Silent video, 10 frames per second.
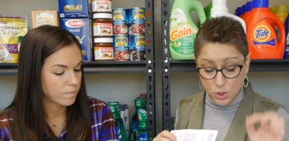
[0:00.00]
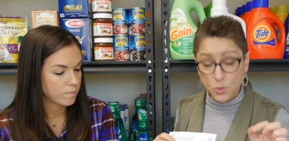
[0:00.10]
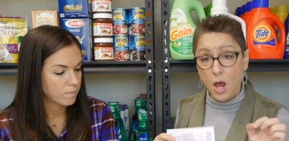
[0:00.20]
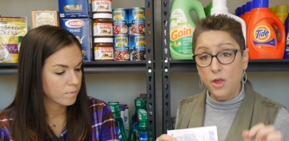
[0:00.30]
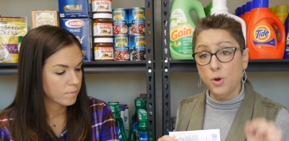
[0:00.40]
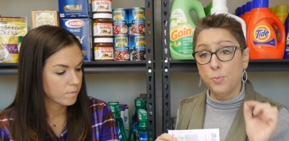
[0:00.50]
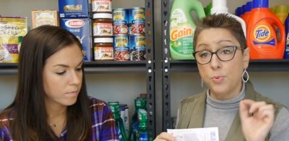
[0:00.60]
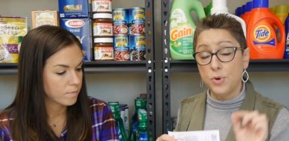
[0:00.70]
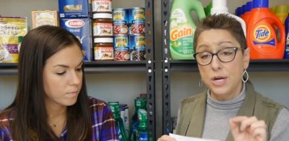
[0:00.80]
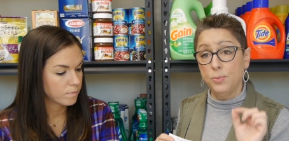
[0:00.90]
Speaker 1: $2
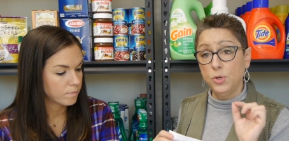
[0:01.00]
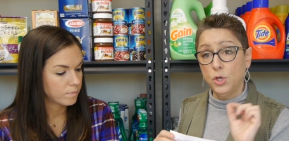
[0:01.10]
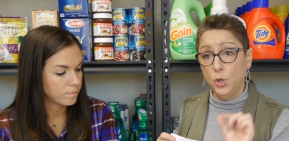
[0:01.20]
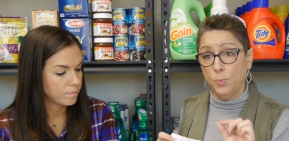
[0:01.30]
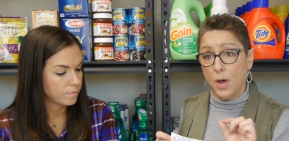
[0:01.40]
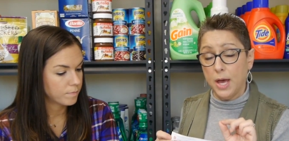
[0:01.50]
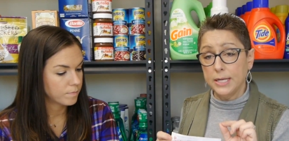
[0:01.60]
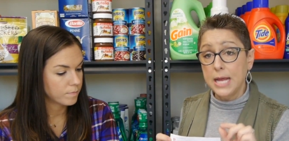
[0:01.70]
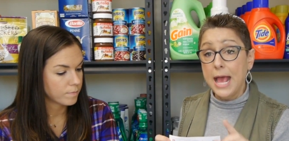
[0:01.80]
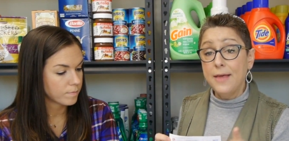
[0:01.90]
printable
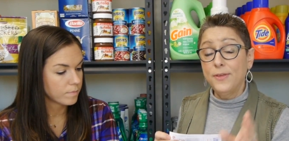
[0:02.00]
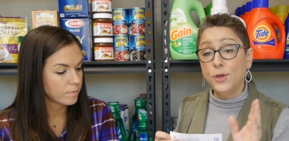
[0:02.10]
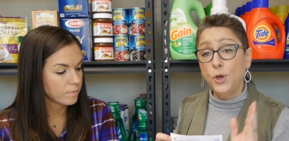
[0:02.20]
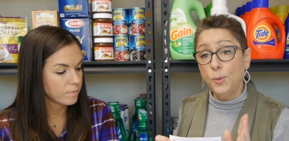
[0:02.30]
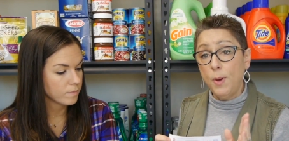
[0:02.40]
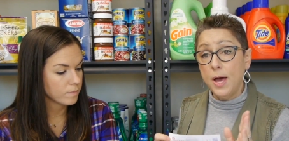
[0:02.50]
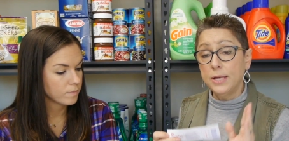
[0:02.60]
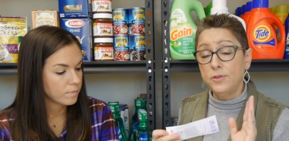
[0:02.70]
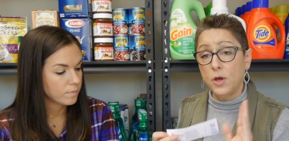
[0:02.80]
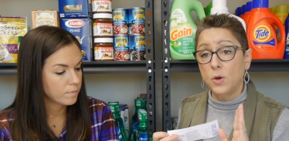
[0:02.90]
coupon. The
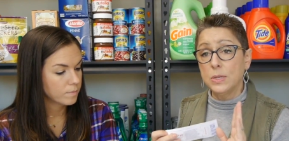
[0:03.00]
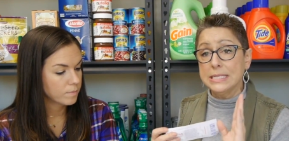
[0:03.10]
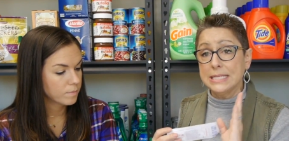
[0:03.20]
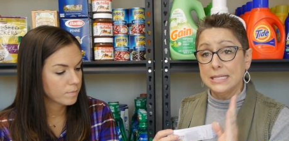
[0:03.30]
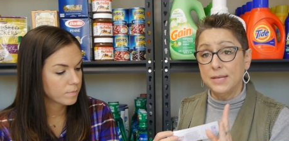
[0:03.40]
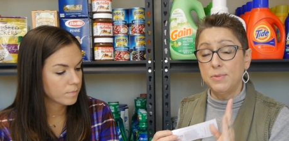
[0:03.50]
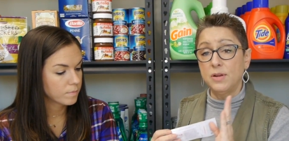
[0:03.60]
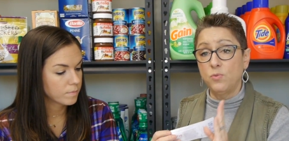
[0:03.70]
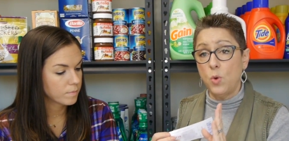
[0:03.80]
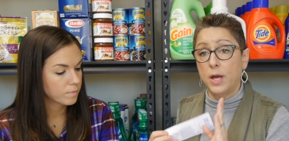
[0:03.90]
coupon, though, is a limit
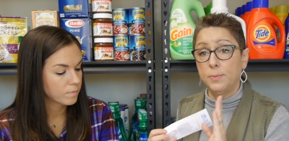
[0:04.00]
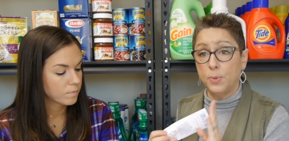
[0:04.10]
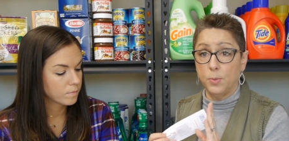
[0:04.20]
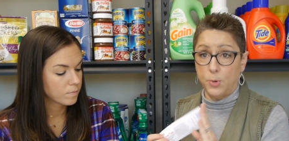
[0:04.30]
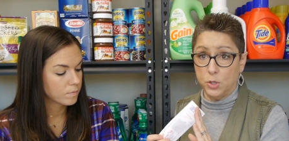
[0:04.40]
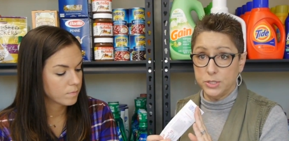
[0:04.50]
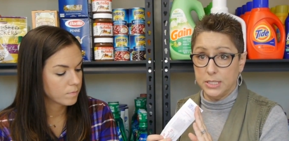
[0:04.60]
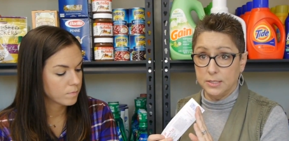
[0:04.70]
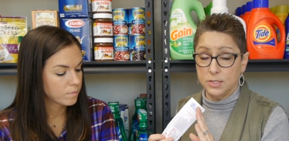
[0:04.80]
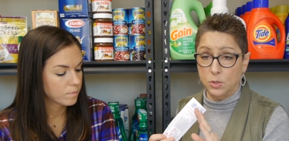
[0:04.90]
of 1 per
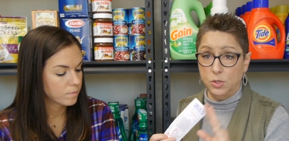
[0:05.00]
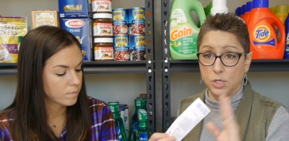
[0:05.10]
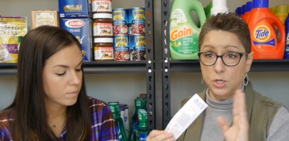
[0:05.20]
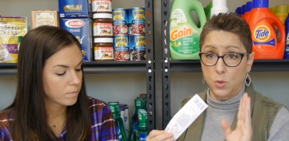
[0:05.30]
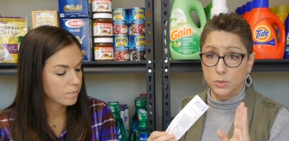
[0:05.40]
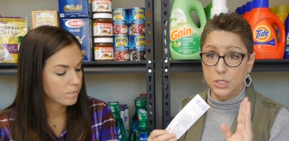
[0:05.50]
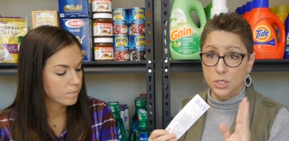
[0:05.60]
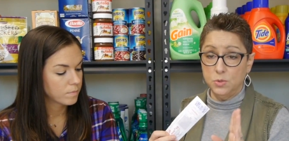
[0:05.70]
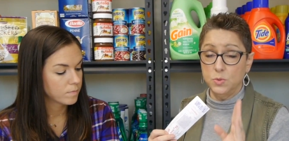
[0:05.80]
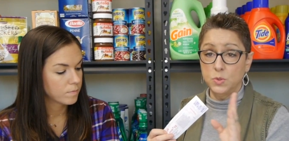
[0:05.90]
person. So you can only
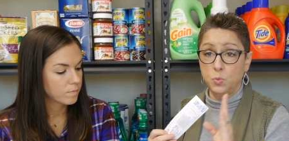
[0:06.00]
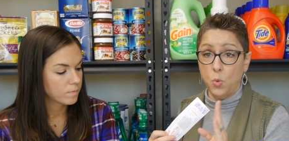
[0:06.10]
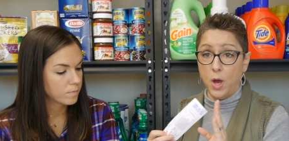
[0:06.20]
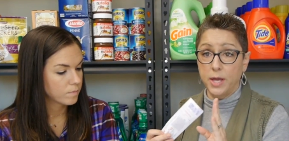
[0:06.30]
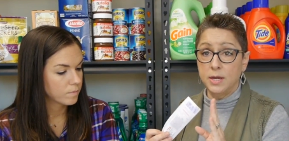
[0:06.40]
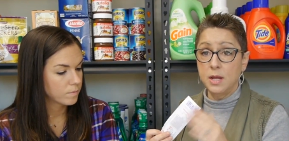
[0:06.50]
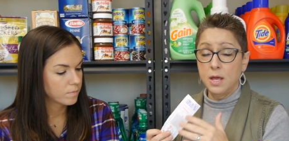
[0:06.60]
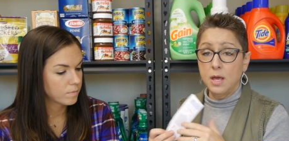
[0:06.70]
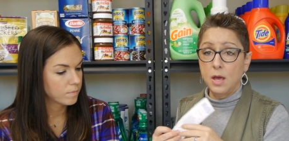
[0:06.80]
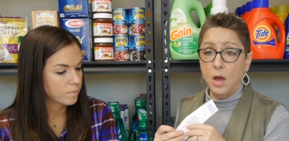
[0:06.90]
use 1,
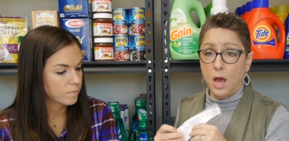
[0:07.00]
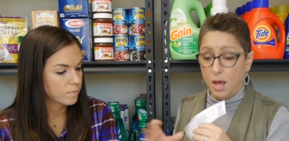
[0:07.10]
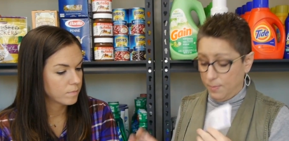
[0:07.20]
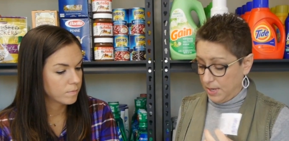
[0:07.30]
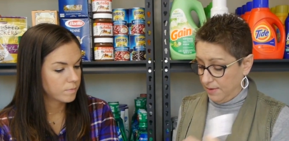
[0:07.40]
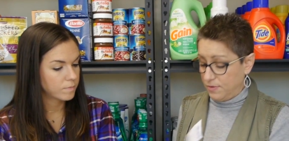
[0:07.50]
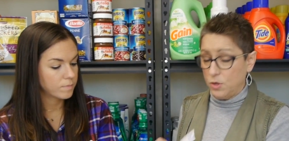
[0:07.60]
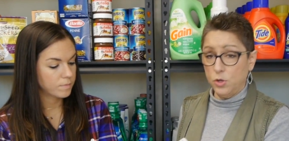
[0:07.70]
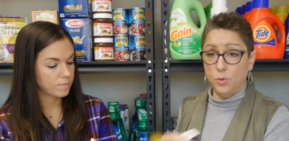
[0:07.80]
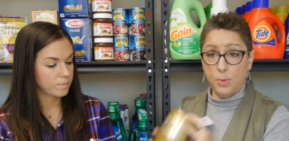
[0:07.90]
even
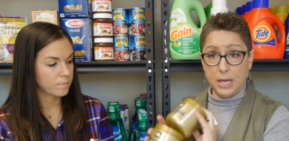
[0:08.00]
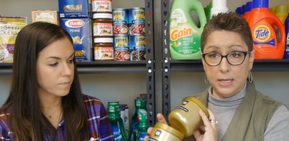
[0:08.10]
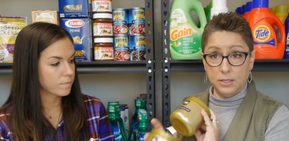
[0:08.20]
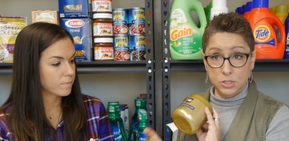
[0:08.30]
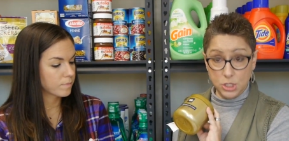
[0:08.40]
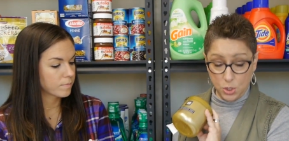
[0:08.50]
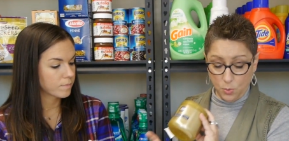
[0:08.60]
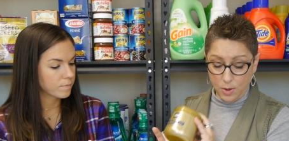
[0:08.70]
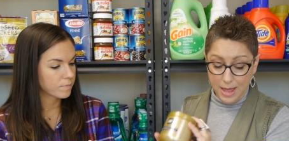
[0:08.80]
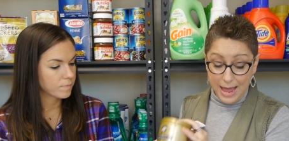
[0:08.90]
though you're buying
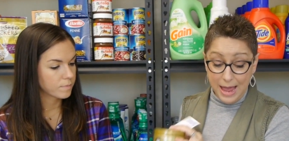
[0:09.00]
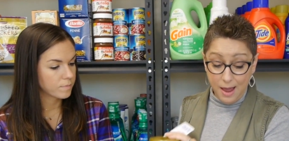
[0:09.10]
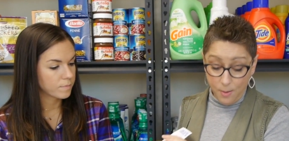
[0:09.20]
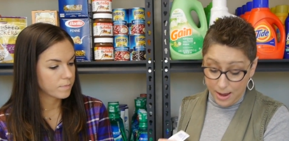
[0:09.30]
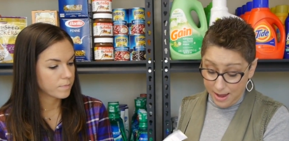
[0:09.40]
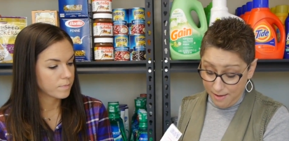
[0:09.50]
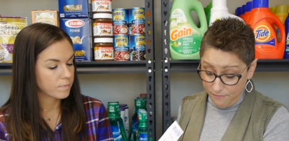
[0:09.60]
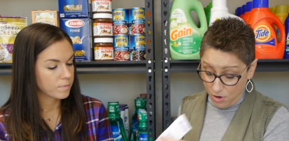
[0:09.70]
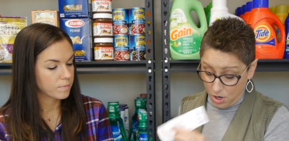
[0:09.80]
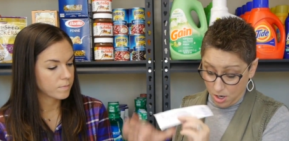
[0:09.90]
2.
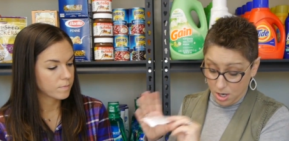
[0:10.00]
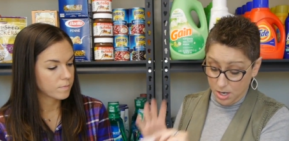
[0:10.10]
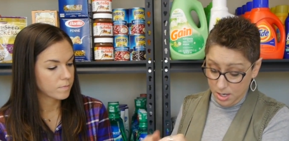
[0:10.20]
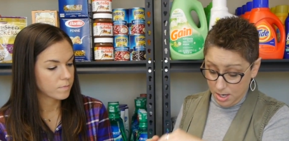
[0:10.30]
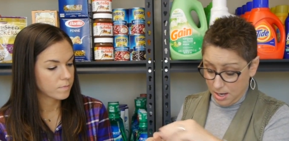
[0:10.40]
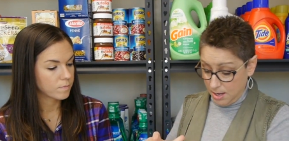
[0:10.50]
However,